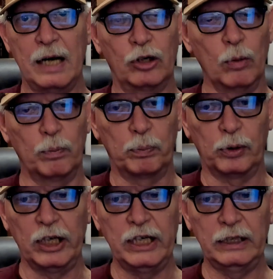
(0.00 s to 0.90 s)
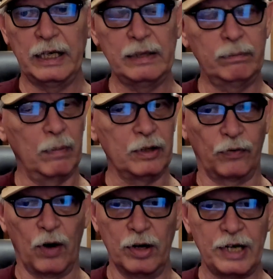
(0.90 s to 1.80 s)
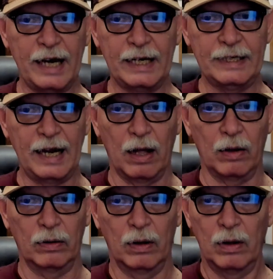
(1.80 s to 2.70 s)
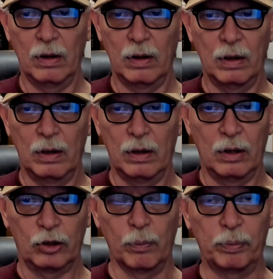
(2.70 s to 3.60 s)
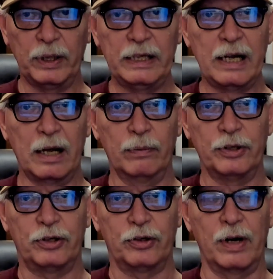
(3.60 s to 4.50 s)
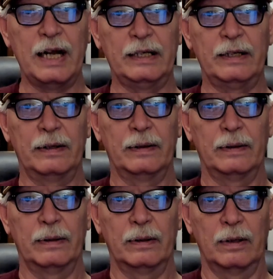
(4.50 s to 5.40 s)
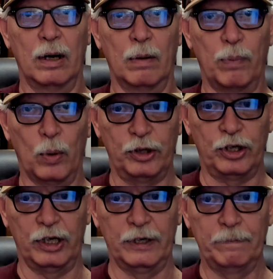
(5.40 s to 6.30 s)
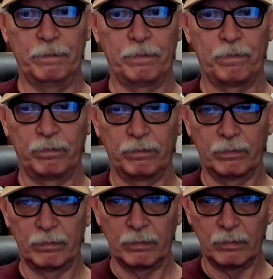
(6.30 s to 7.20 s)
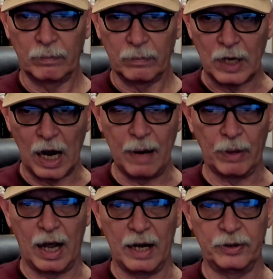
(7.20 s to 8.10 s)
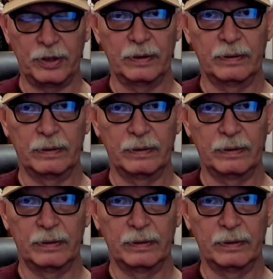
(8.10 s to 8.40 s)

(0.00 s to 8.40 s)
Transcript: completely, as far as I can tell, completely unrestrained abortion timelines